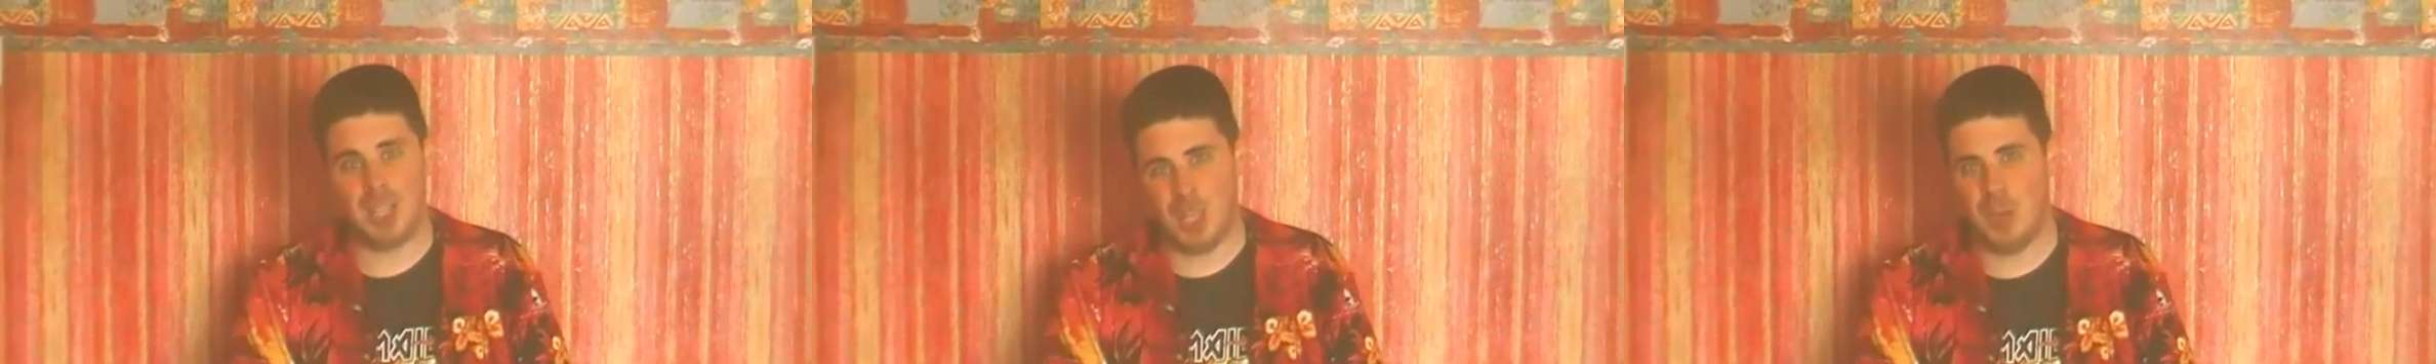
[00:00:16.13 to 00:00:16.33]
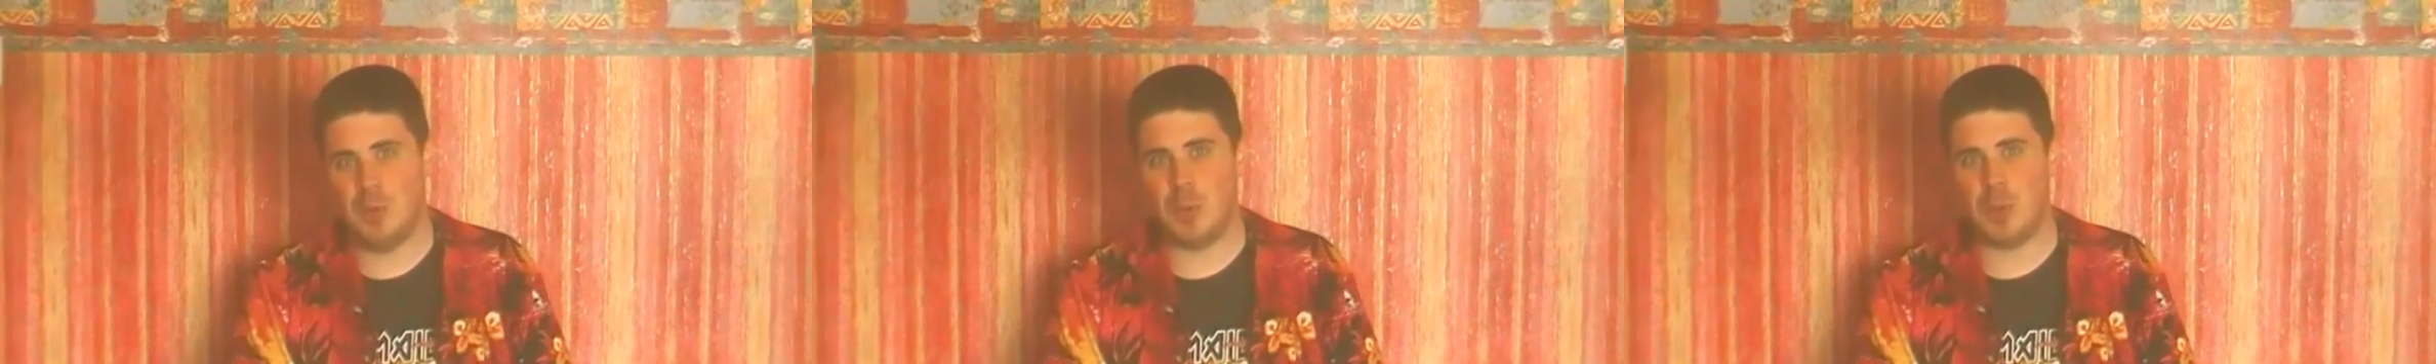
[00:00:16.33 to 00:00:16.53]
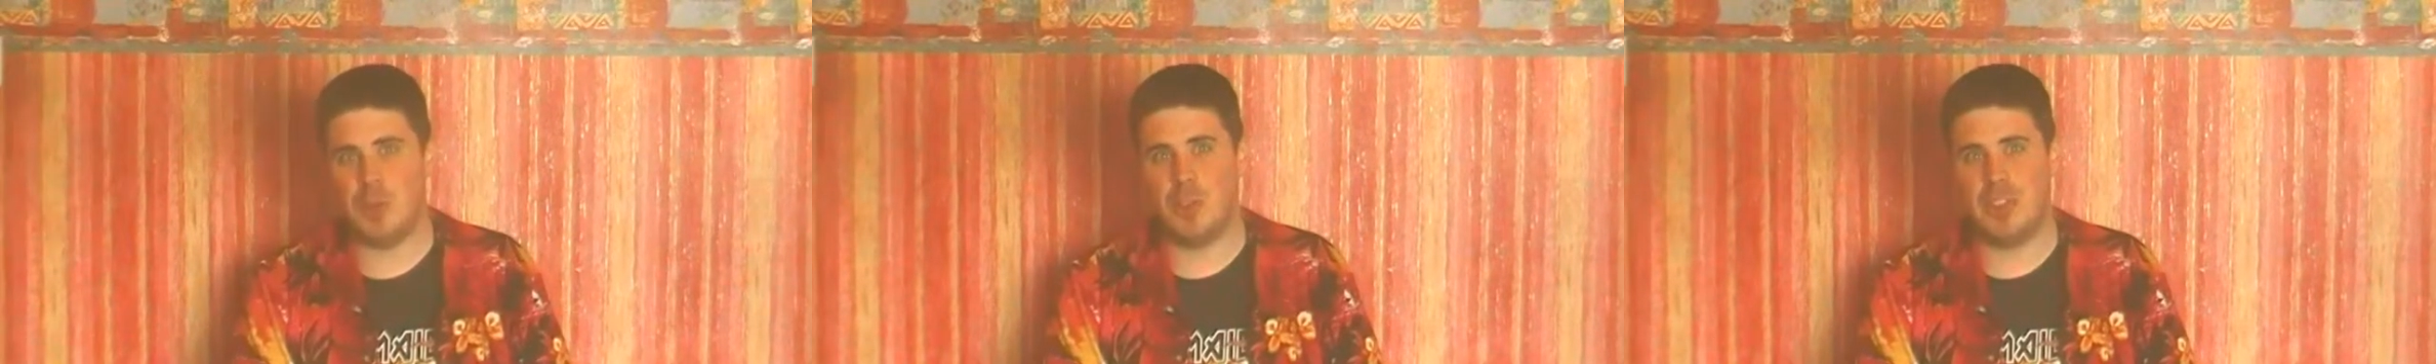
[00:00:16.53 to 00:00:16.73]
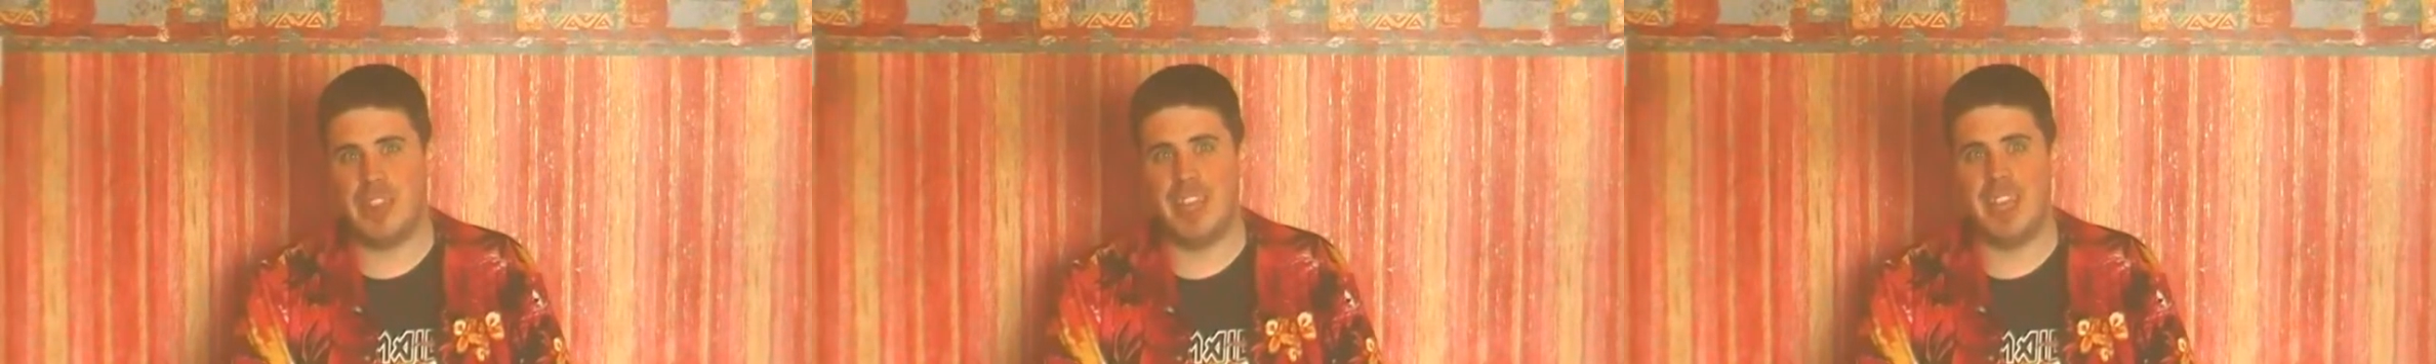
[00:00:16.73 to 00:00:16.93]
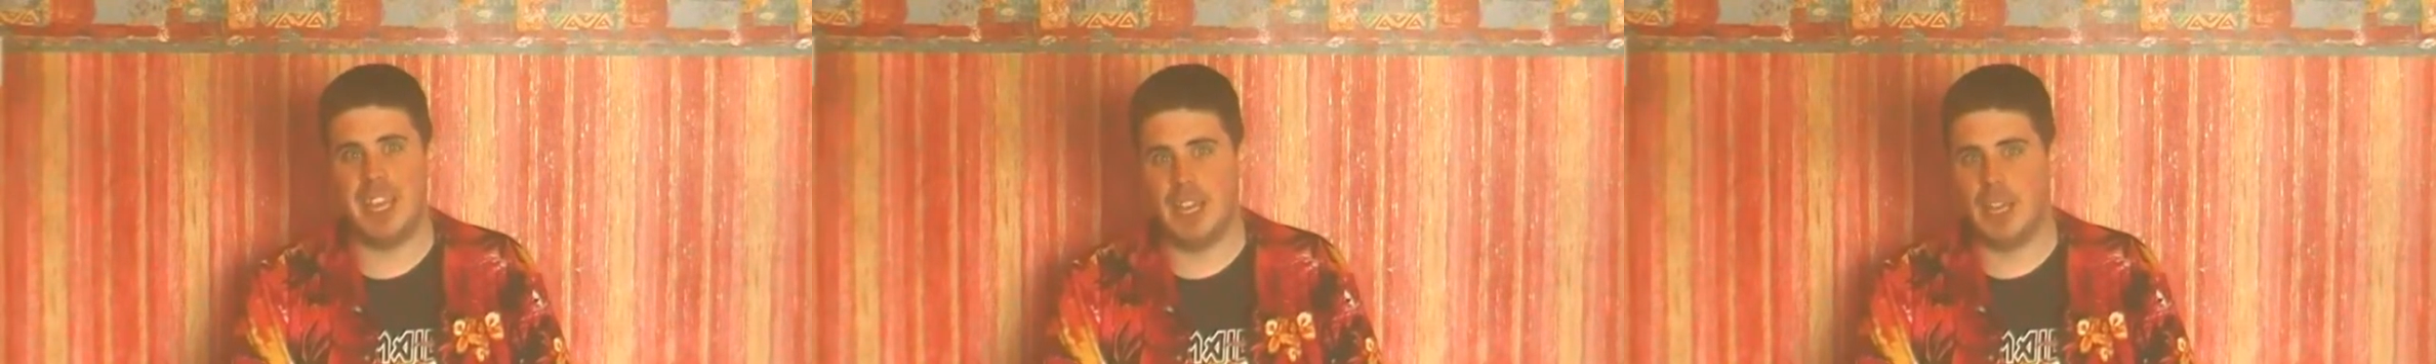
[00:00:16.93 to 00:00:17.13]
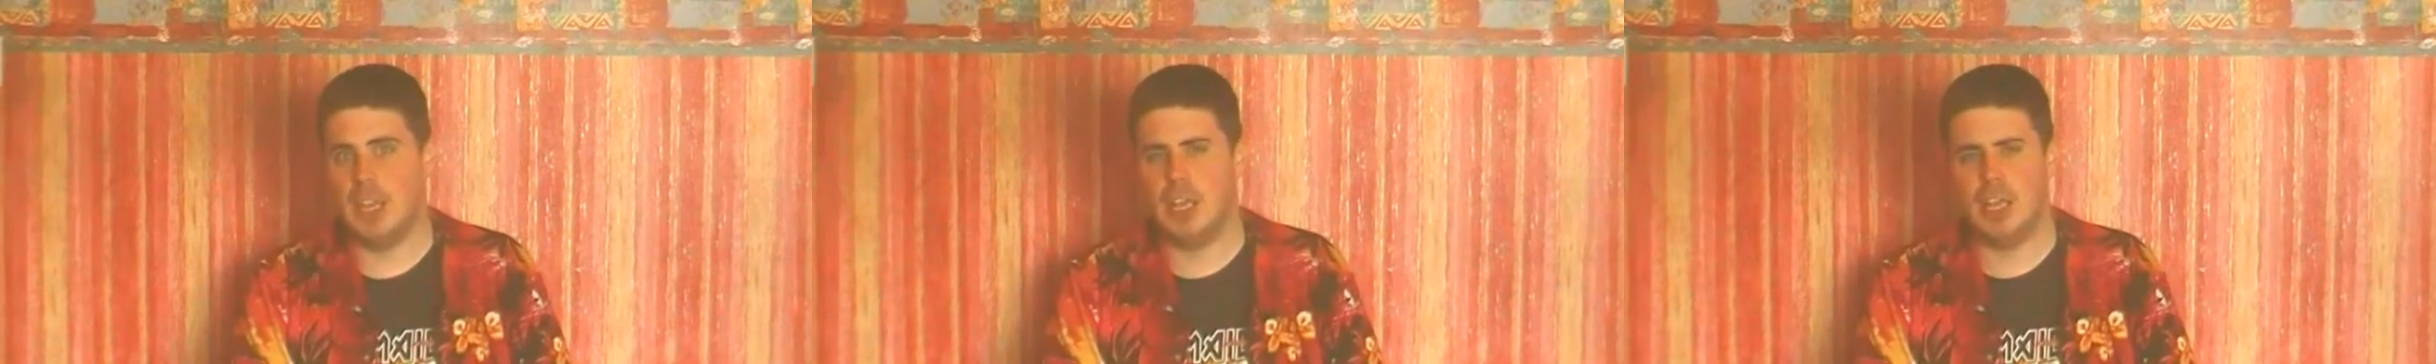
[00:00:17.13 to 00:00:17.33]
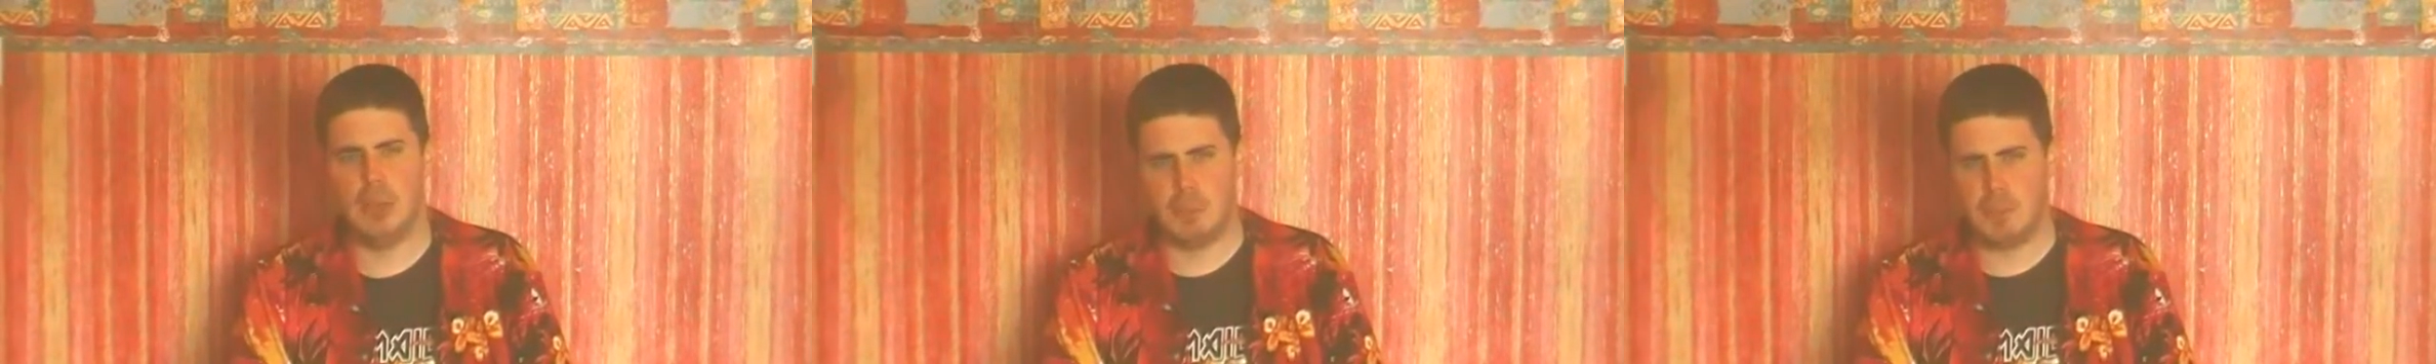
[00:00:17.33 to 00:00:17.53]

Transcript: I know what you're thinking,